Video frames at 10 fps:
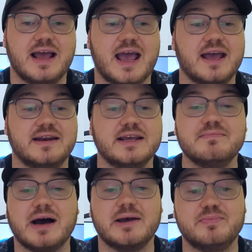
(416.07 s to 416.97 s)
And in
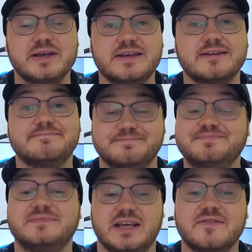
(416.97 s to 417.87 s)
my
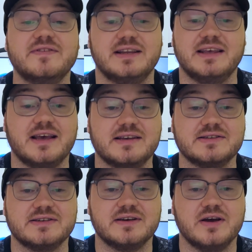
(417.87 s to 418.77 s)
opinion, definitely
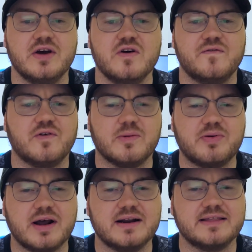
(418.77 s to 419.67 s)
yes. For a
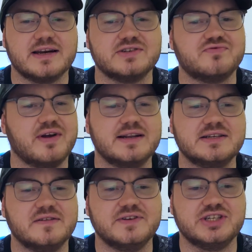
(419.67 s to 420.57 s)
product that is relatively